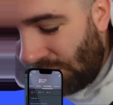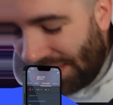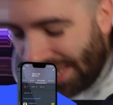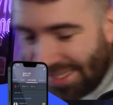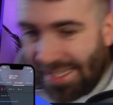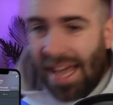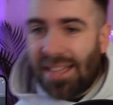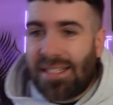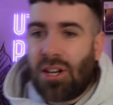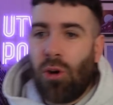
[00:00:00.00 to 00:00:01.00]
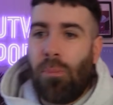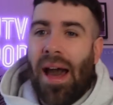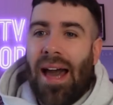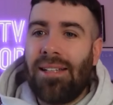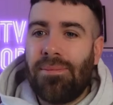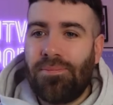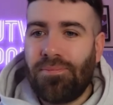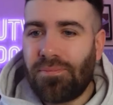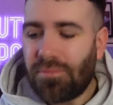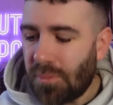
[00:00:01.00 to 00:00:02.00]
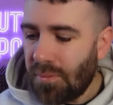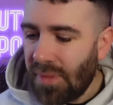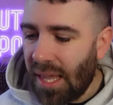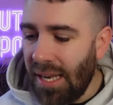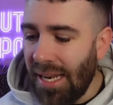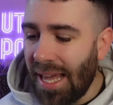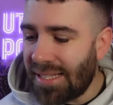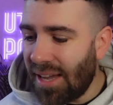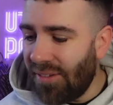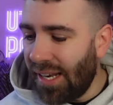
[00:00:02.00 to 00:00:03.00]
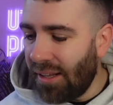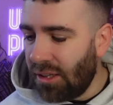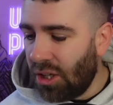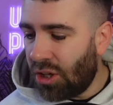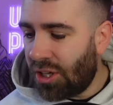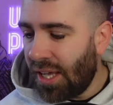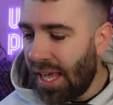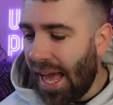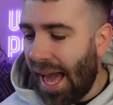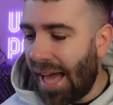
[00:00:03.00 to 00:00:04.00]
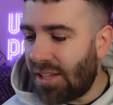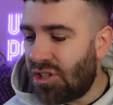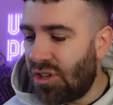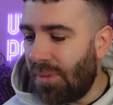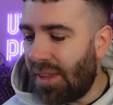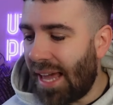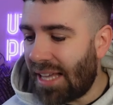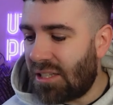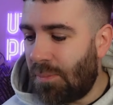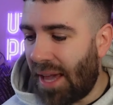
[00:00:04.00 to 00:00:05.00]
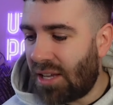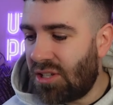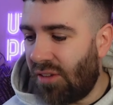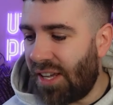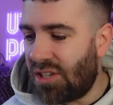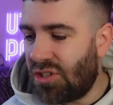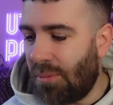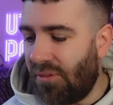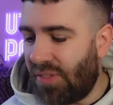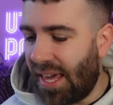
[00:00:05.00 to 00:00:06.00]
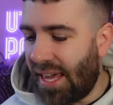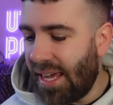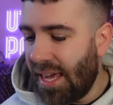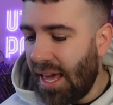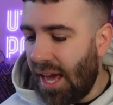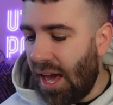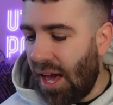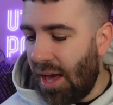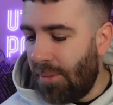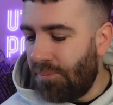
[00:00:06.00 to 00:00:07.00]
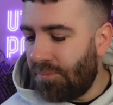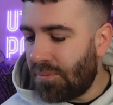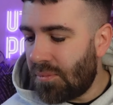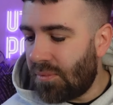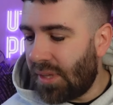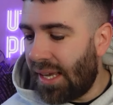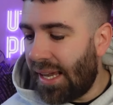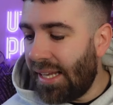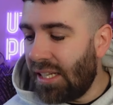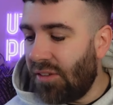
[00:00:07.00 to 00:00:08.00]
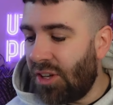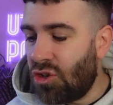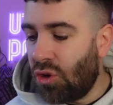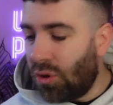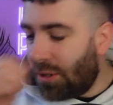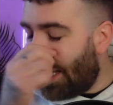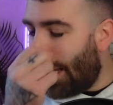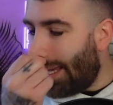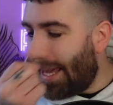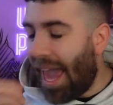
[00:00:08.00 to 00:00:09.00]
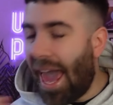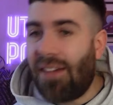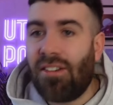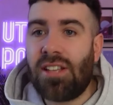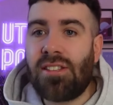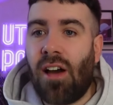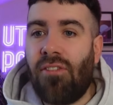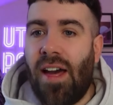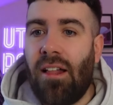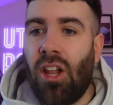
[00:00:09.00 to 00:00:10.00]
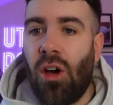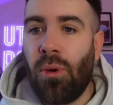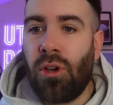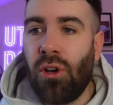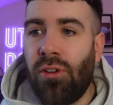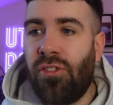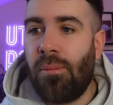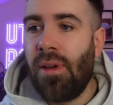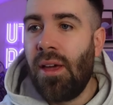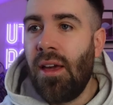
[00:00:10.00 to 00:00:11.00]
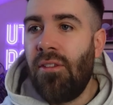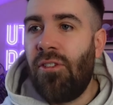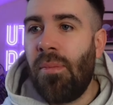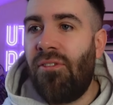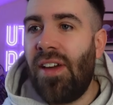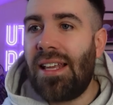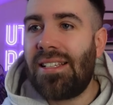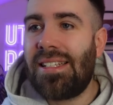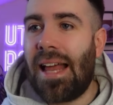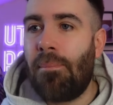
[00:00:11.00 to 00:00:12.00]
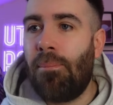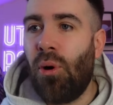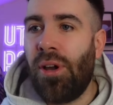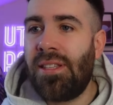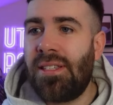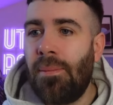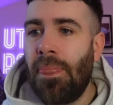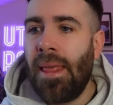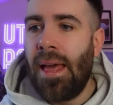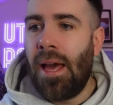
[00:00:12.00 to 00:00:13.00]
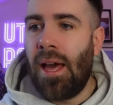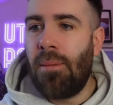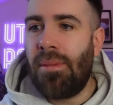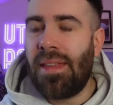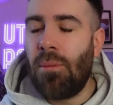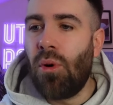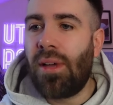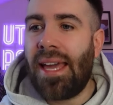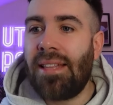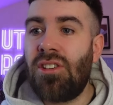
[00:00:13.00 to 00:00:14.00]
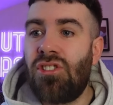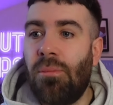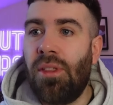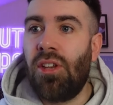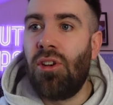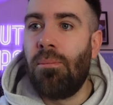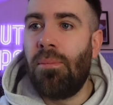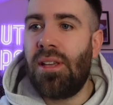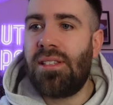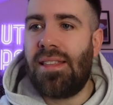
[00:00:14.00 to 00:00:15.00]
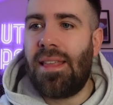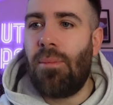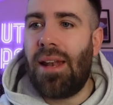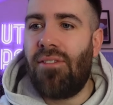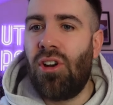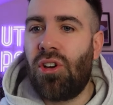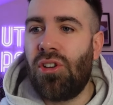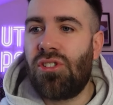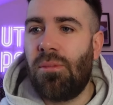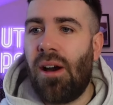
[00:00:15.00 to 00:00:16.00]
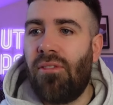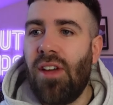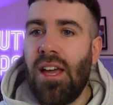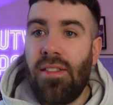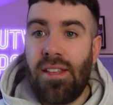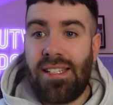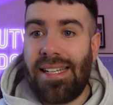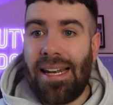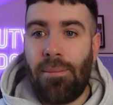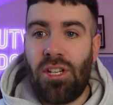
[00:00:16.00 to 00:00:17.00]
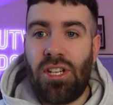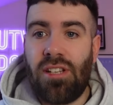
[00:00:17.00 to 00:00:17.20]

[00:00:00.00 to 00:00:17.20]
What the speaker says: the tactical pad. And let's have a little look at some of the aspects of it, some of the individual key areas that I felt like were good from a Villa standpoint. And then we'll get into some of the numbers, and then we'll have a look at some of the still images